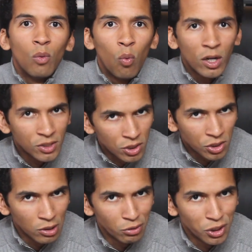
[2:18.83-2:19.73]
What's the
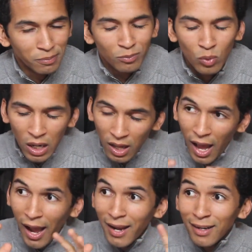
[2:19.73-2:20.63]
solution? Well,
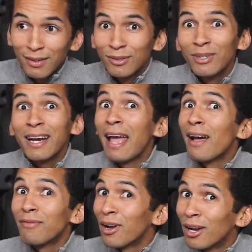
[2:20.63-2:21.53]
I do not
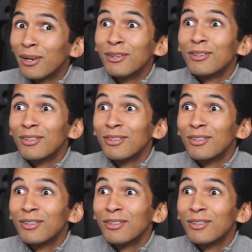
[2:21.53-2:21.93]
have a